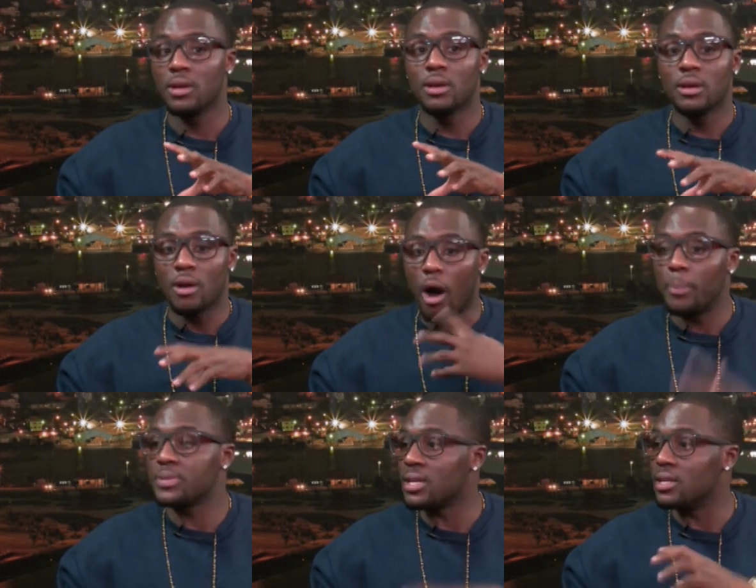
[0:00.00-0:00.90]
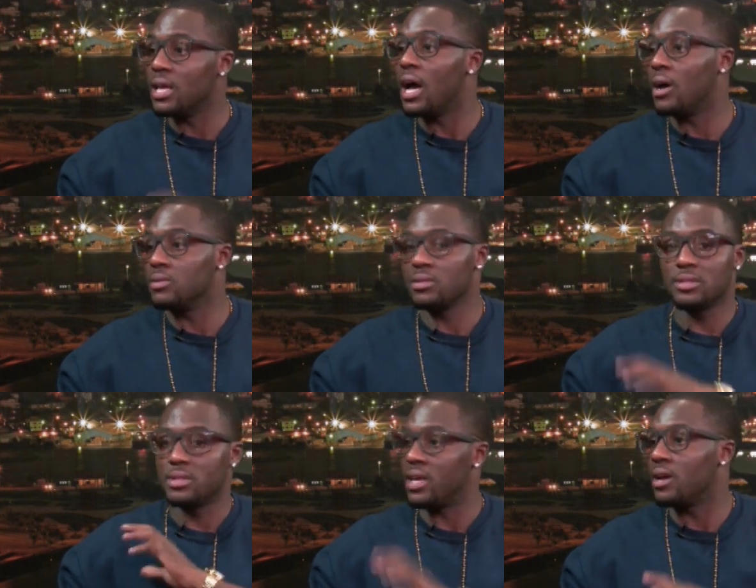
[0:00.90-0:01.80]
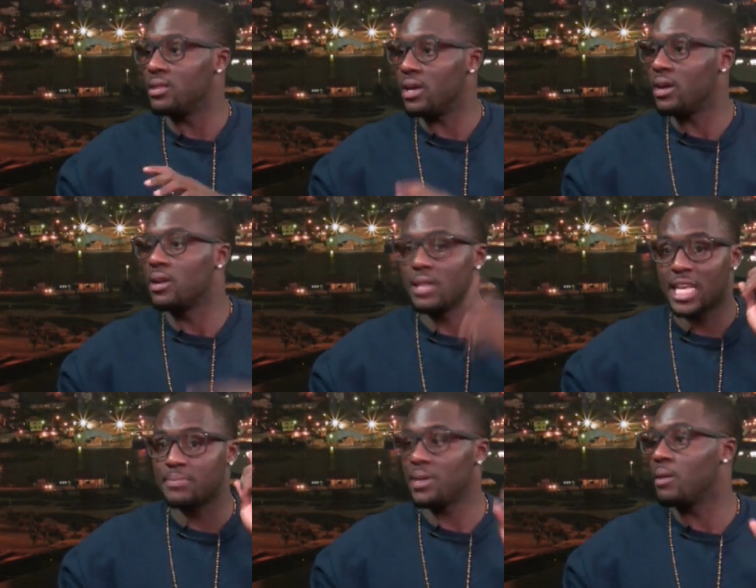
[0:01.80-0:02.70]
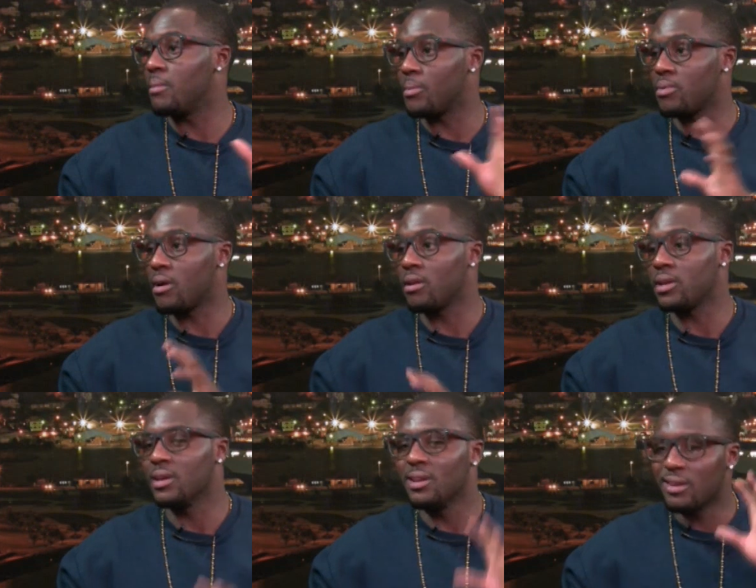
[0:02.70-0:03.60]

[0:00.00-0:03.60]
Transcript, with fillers: Mm-hmm. Ups and downs, they're there. That's my number one priority.